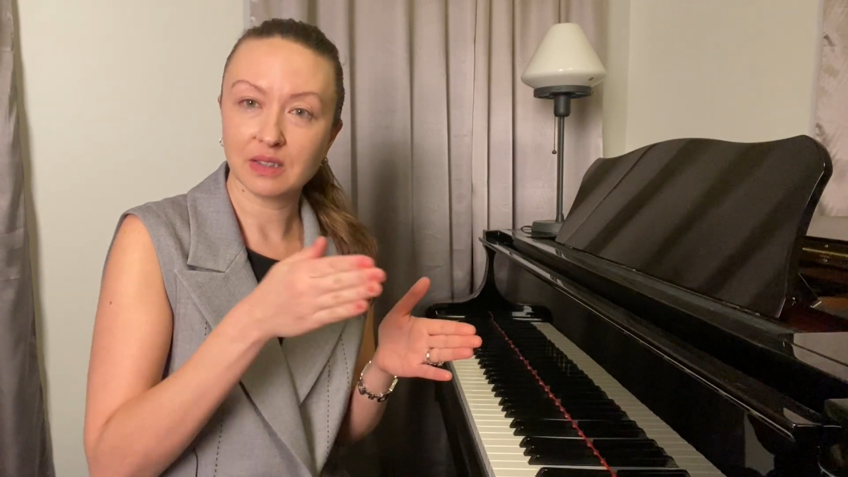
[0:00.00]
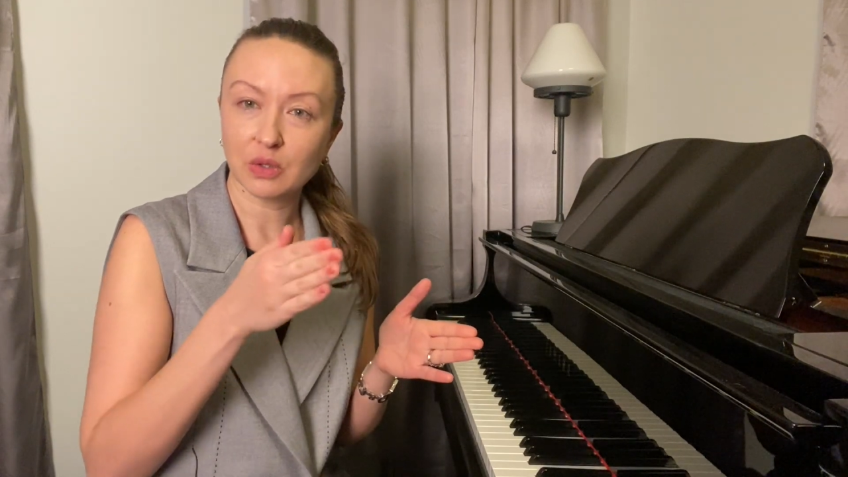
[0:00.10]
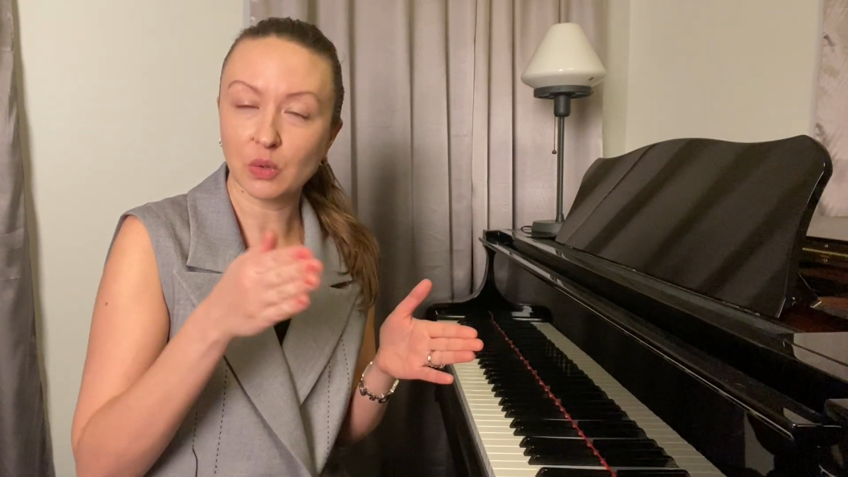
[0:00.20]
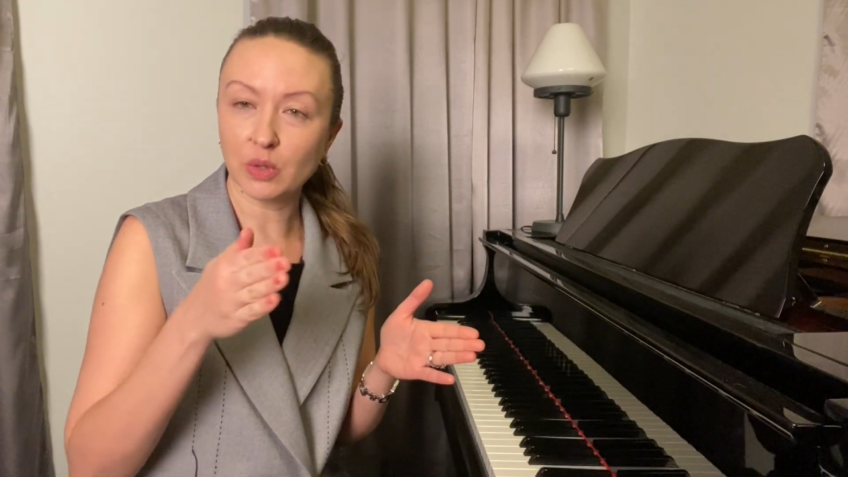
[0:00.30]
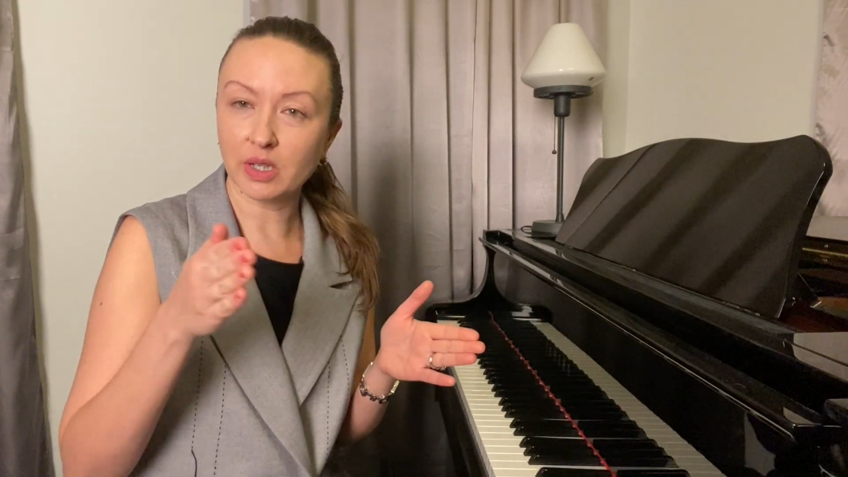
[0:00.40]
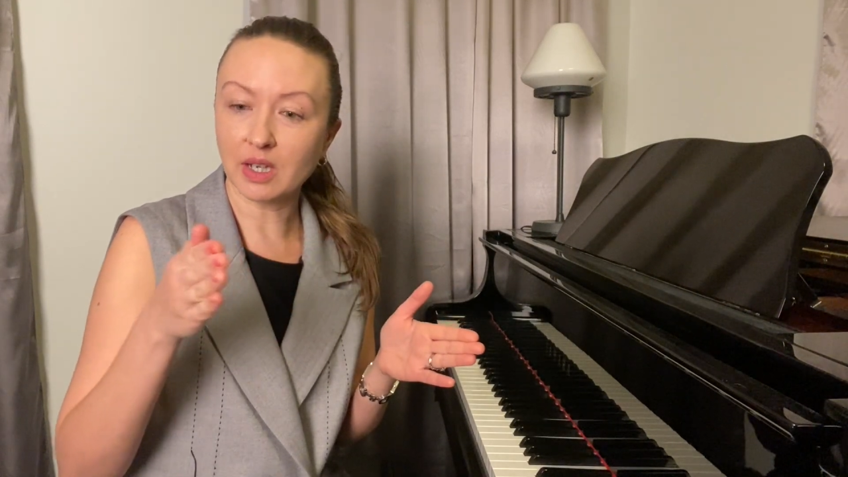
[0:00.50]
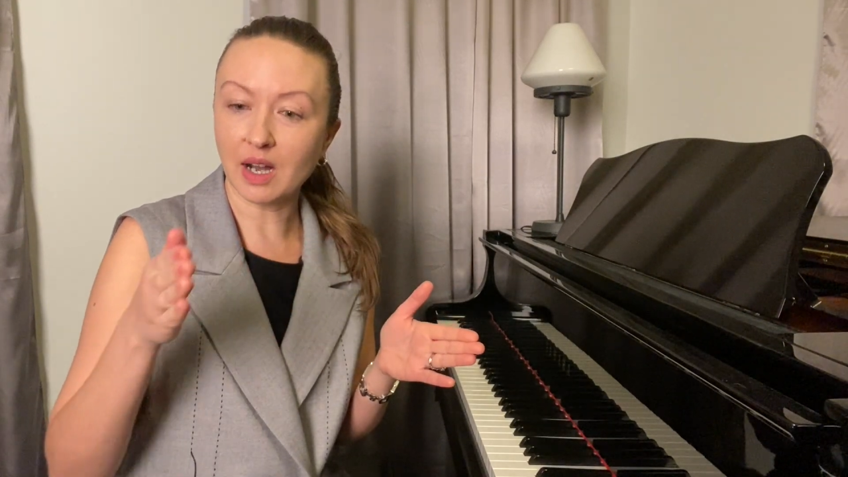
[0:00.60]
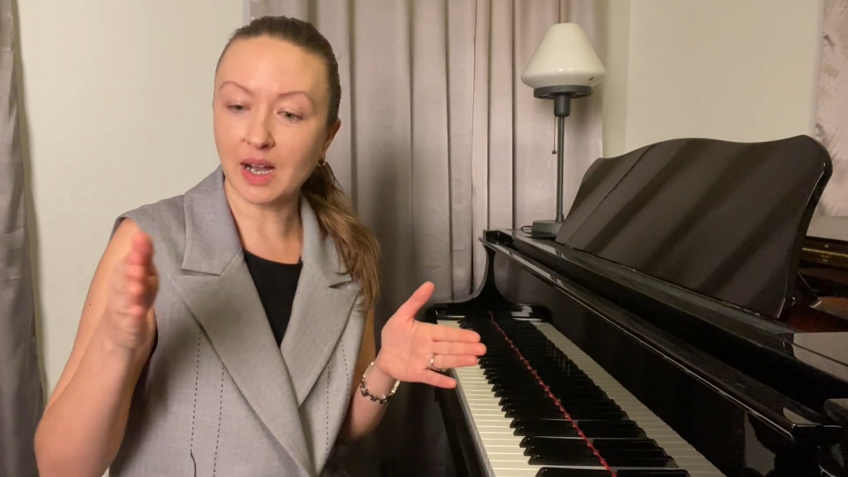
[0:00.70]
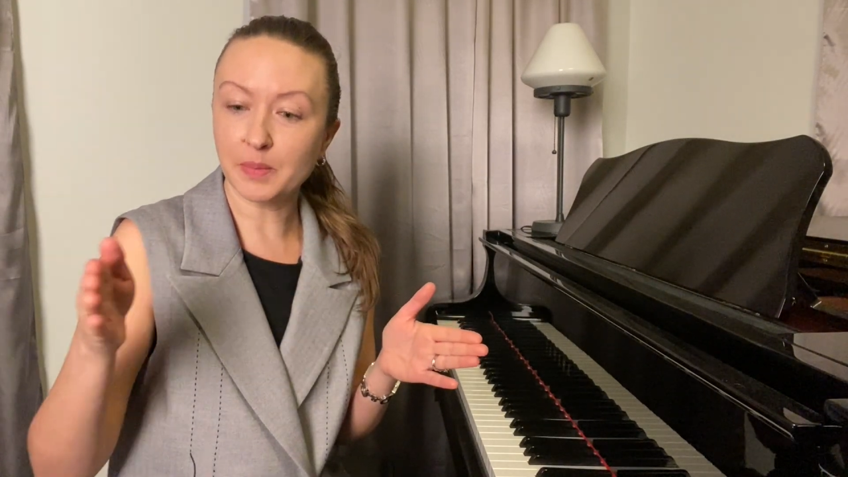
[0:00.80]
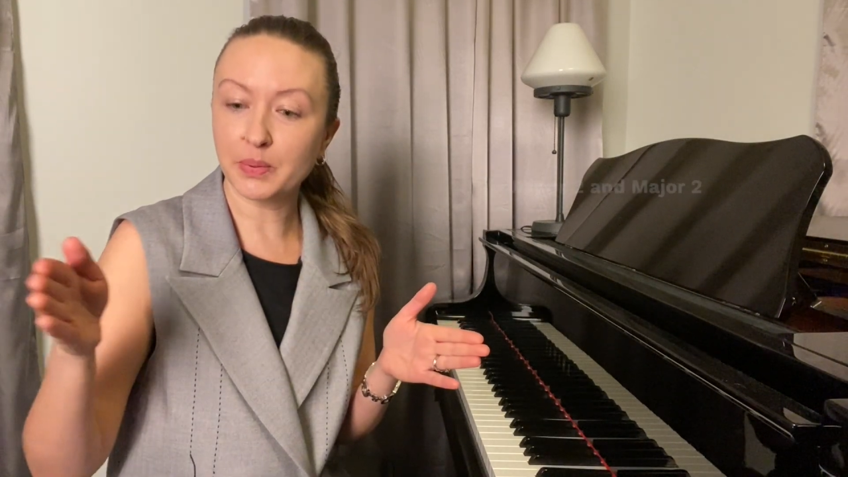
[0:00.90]
going
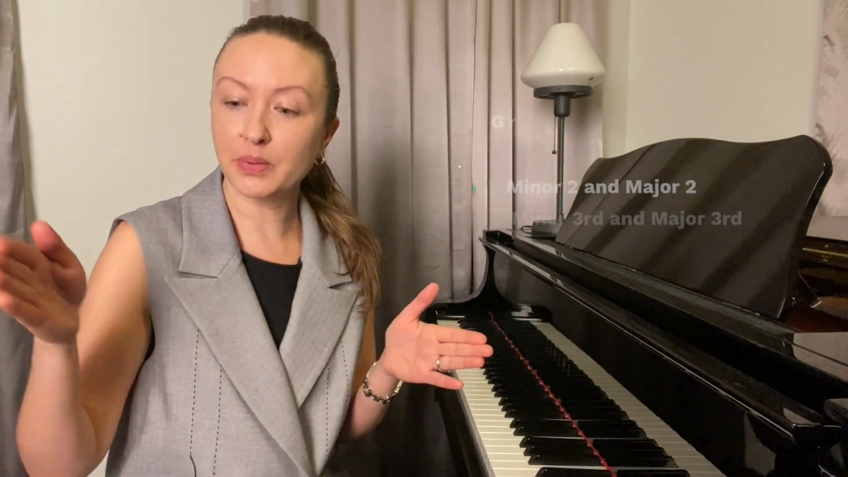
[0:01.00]
up